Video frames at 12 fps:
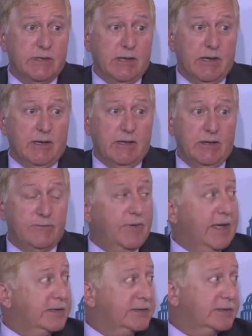
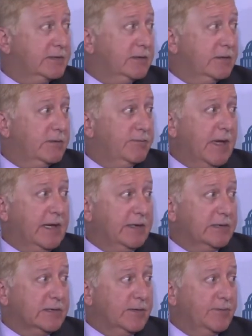advanced
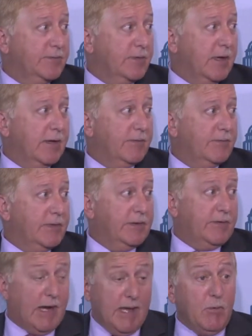mechanism
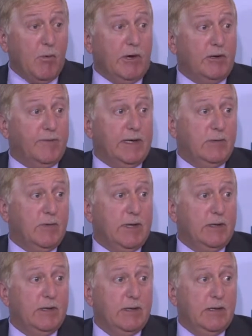that I'm aware of anyway.